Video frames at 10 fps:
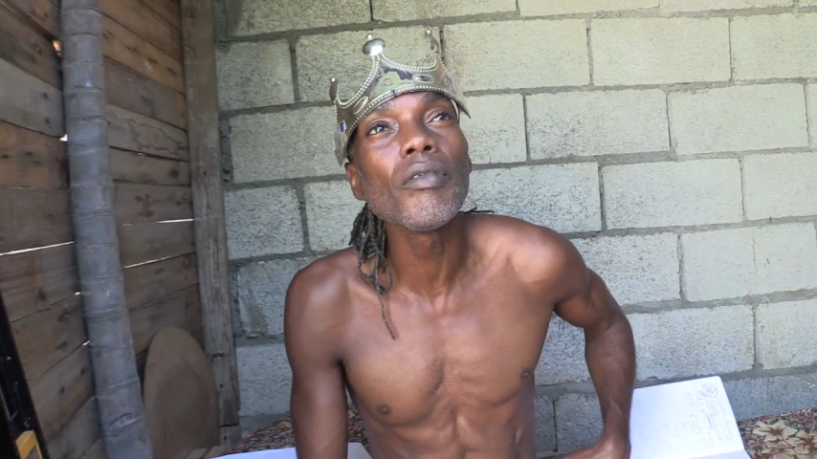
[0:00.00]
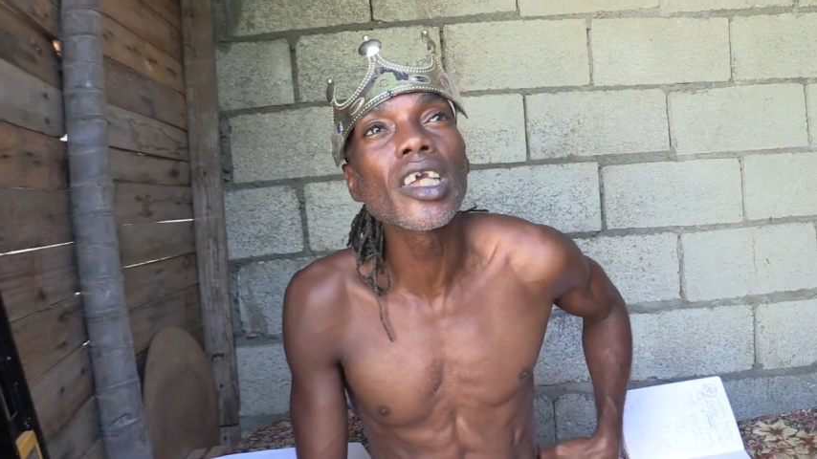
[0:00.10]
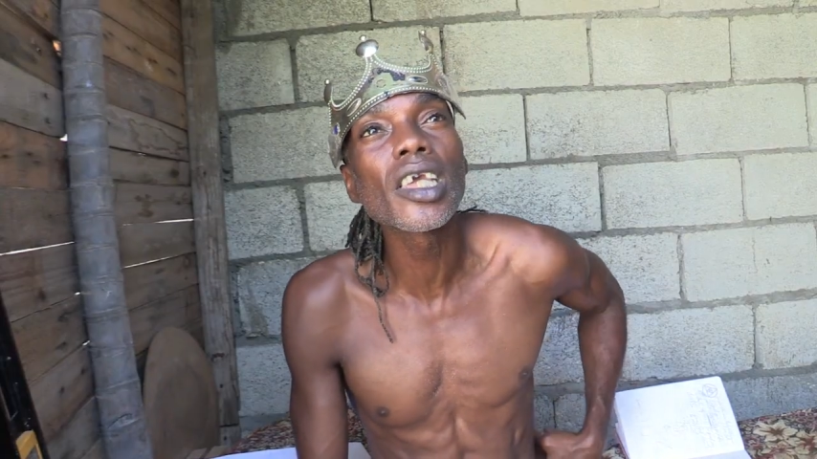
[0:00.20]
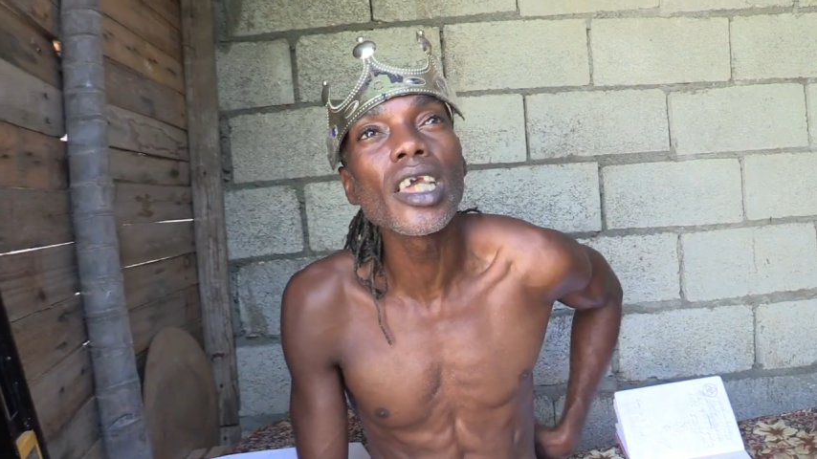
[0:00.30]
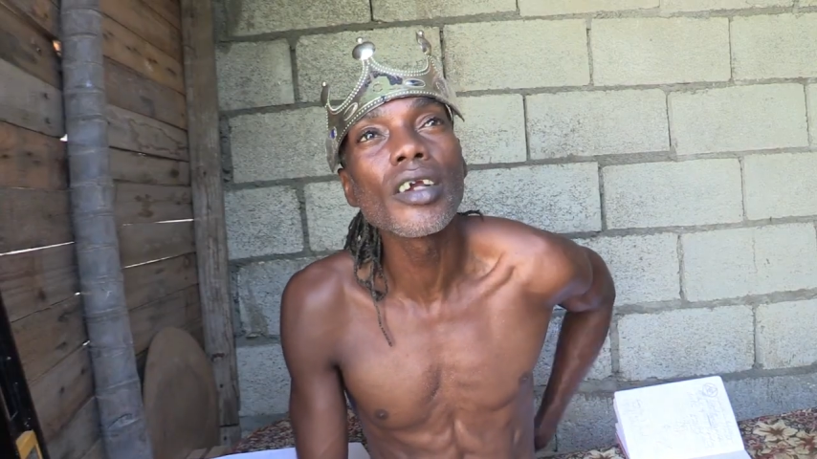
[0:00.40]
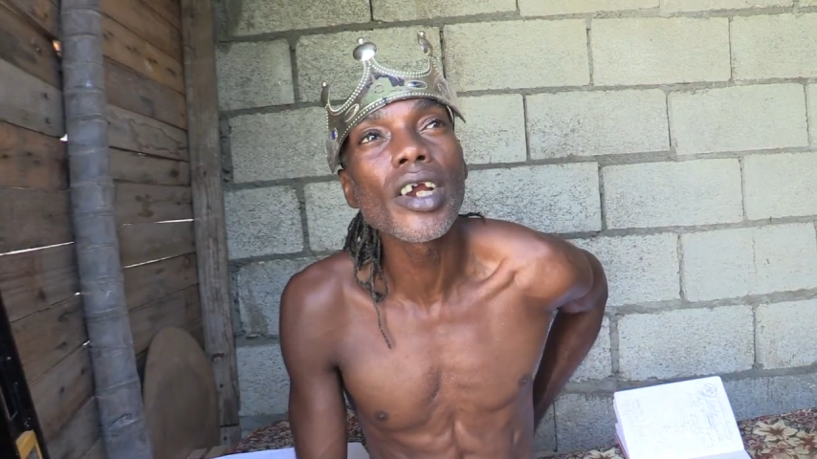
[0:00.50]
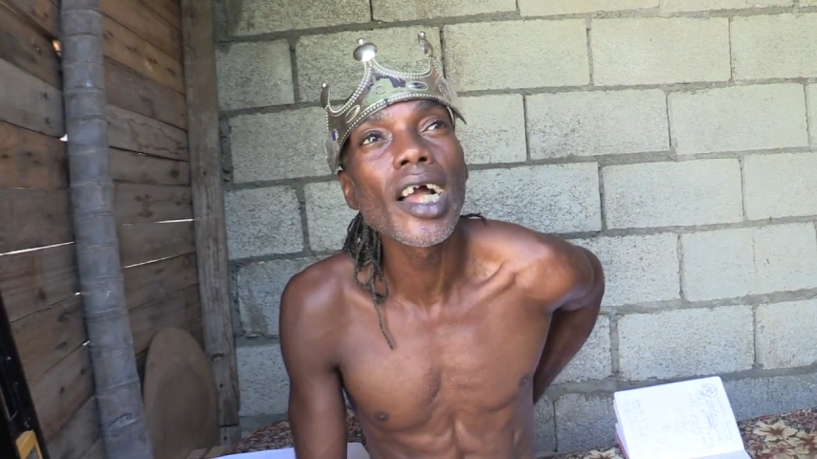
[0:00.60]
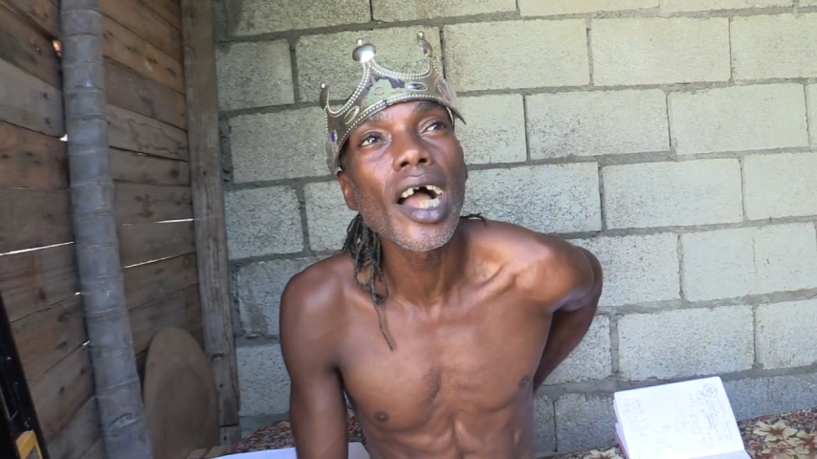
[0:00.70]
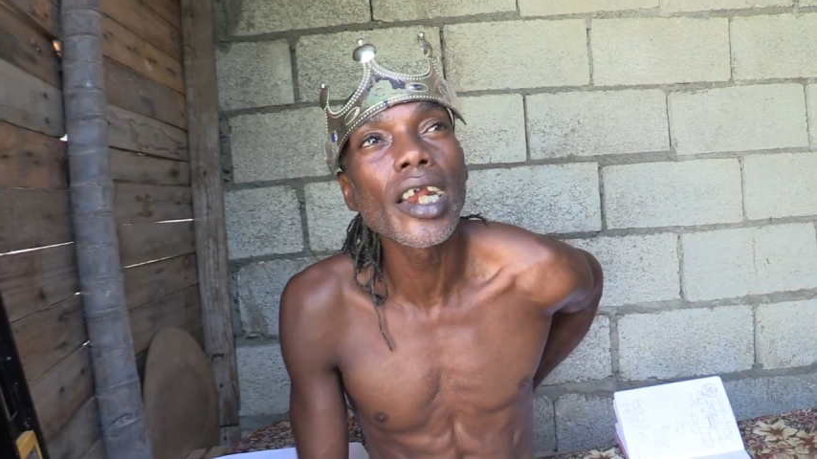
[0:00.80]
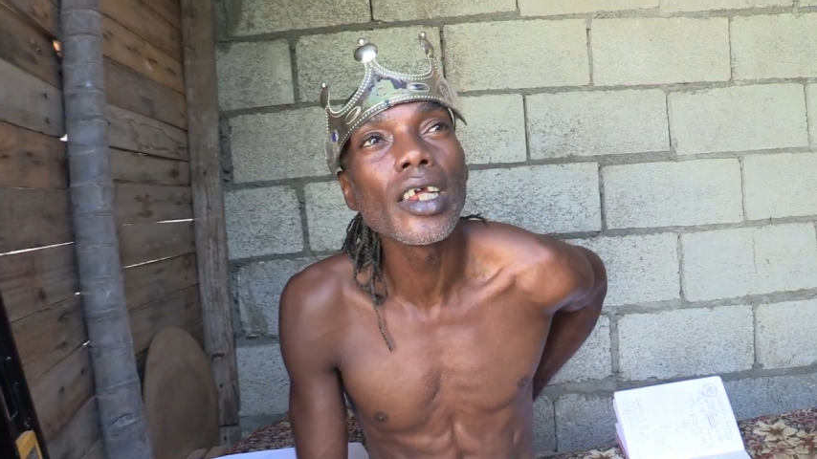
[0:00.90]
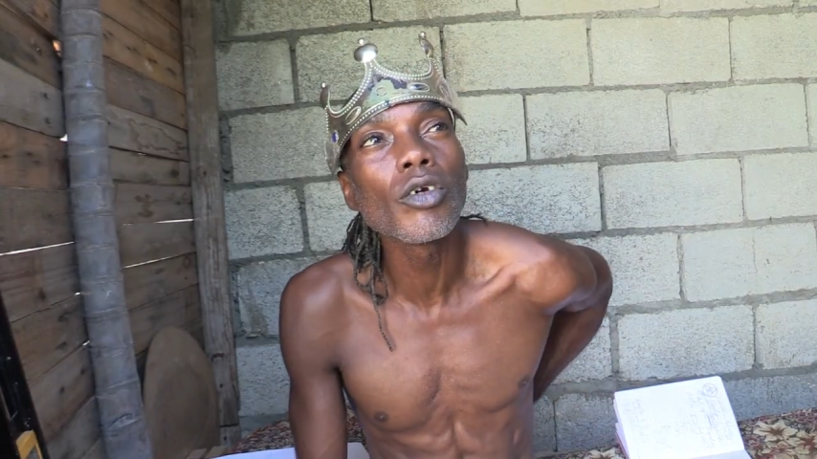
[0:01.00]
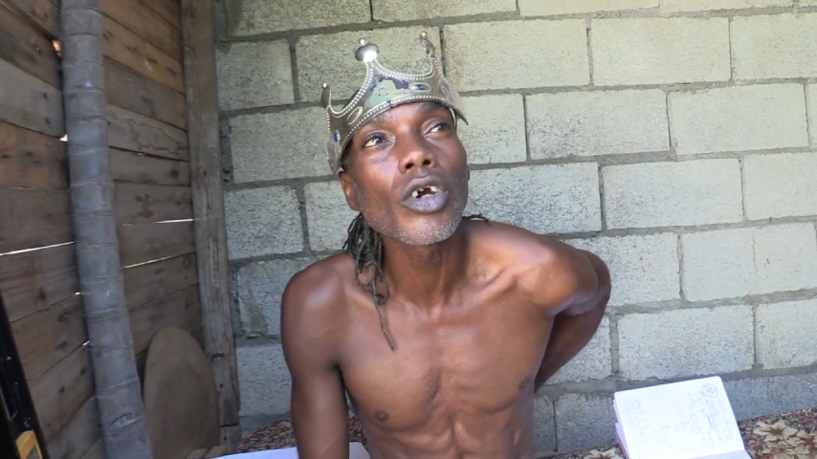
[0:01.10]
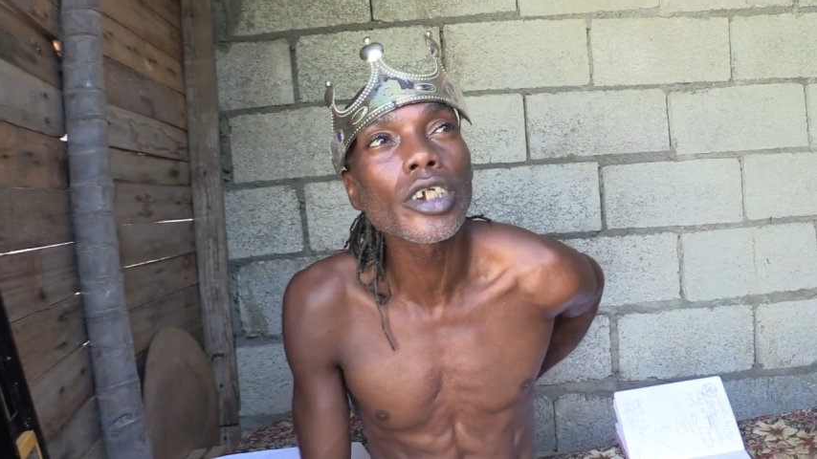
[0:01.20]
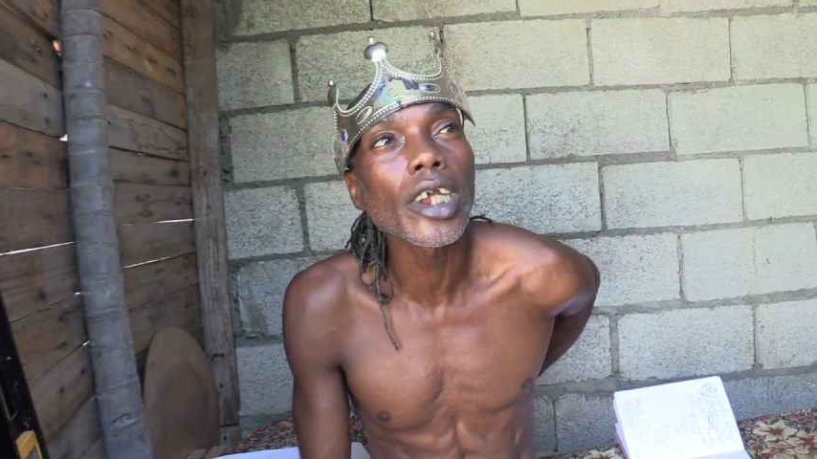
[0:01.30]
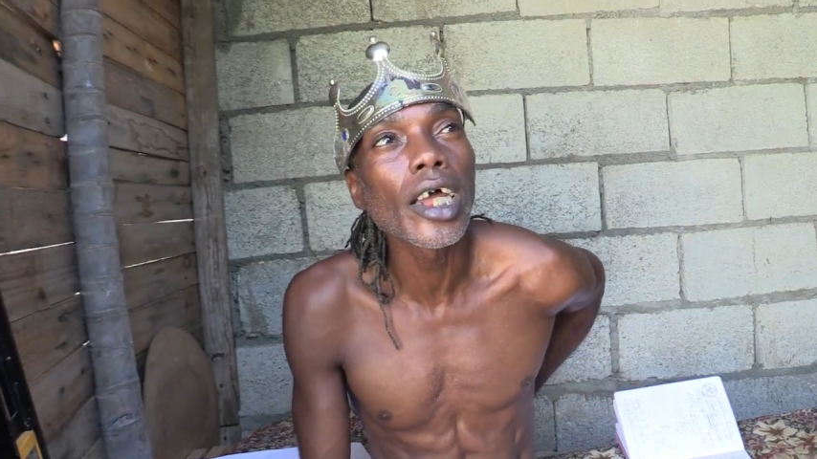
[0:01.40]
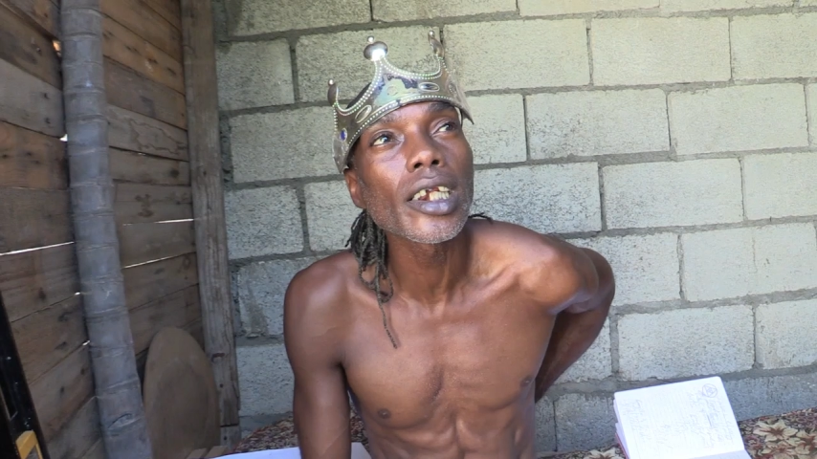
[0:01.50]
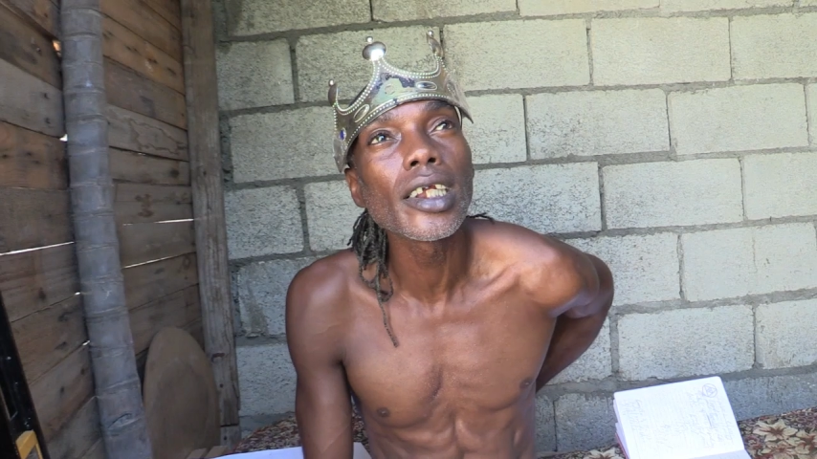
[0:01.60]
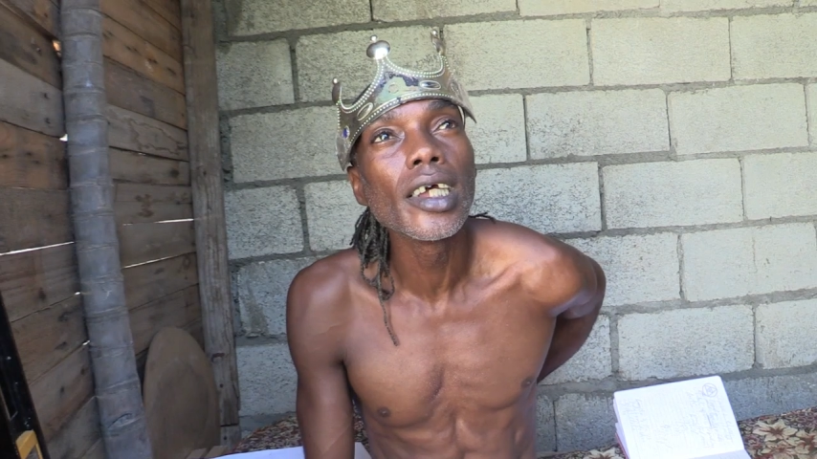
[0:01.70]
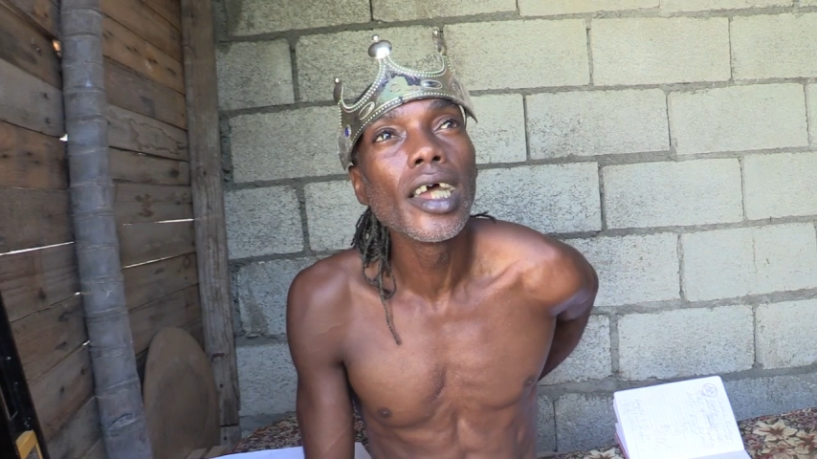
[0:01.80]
the king regarding Rvssian